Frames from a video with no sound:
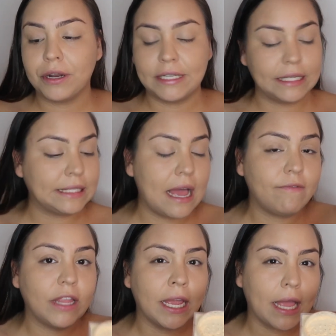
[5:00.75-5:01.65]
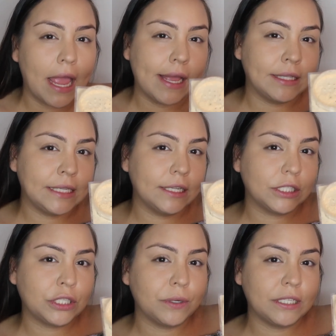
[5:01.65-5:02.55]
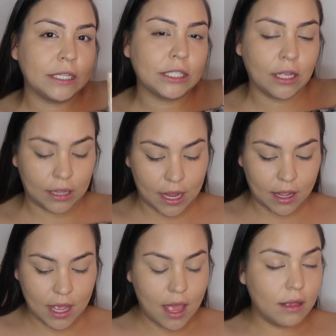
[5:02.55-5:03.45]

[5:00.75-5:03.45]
It does have like a tint, so it does look like